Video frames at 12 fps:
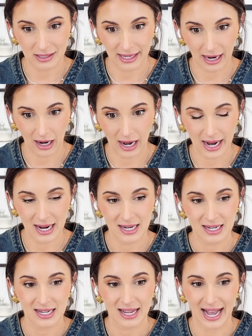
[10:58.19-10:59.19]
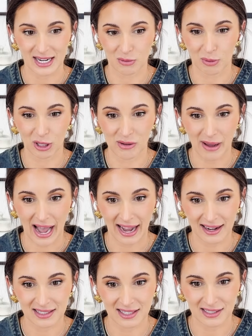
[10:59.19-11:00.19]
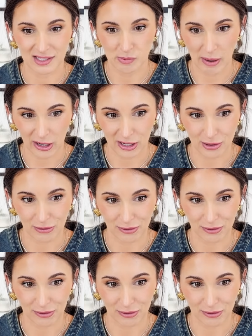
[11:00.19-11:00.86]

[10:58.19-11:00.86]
scary. Had to pull it back to spare you.